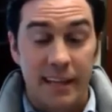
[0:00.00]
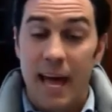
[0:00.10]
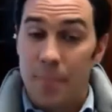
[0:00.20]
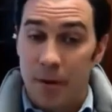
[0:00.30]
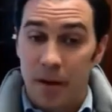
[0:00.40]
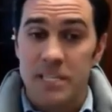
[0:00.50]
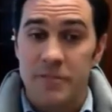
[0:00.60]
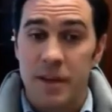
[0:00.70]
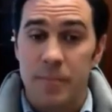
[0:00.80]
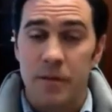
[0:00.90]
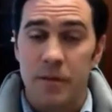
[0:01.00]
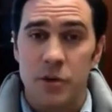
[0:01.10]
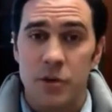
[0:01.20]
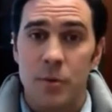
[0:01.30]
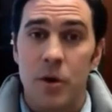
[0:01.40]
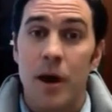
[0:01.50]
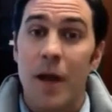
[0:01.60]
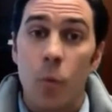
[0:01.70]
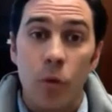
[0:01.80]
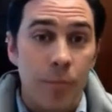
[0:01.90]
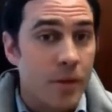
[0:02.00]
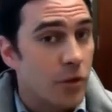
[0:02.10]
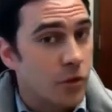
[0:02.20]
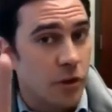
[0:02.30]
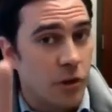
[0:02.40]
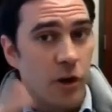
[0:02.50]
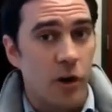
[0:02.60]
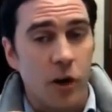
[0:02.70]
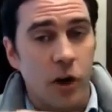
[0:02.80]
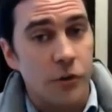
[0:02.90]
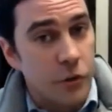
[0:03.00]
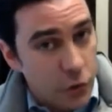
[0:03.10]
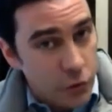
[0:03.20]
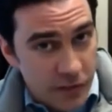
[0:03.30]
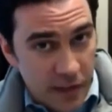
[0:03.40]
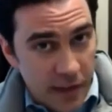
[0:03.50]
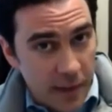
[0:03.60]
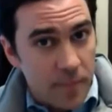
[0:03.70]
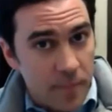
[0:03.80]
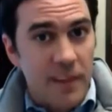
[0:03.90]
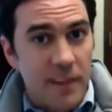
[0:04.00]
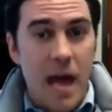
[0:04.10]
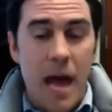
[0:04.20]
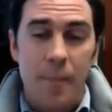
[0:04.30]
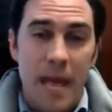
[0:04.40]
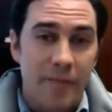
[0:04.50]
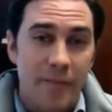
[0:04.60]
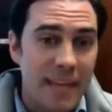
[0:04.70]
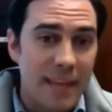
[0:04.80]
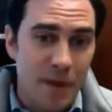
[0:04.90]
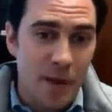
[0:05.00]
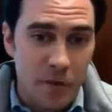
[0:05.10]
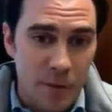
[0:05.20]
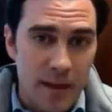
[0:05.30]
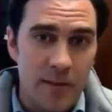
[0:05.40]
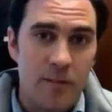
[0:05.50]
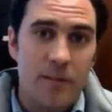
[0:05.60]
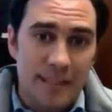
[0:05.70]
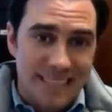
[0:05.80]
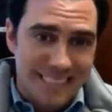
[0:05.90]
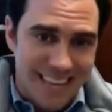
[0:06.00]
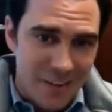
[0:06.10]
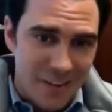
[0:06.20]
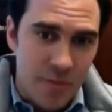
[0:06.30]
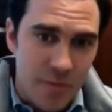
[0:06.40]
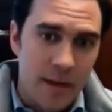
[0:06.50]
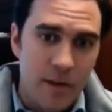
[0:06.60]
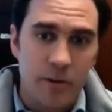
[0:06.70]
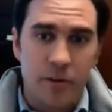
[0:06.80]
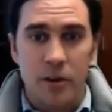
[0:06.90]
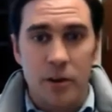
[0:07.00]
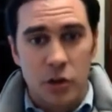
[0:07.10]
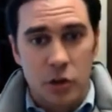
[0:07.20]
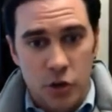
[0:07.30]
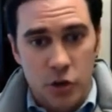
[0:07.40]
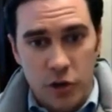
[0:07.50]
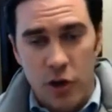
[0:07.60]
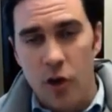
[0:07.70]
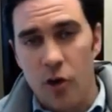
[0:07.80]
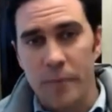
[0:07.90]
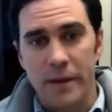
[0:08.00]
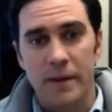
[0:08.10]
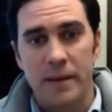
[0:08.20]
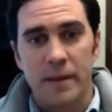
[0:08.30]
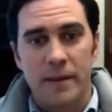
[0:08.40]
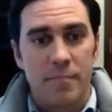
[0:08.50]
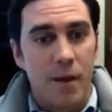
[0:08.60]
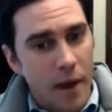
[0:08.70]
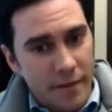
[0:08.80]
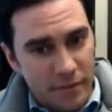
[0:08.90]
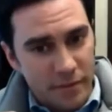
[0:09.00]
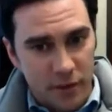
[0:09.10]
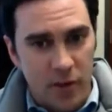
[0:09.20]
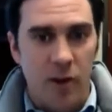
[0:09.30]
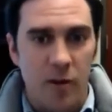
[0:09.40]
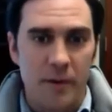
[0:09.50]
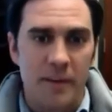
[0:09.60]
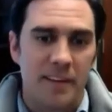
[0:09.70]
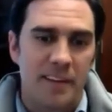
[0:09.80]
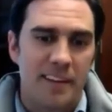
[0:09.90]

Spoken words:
I apologize for not being on the show tomorrow. I will be on your call on Tuesday. I'm going to have an email reminder, text reminder. You're going to call me. My wife's going to call me.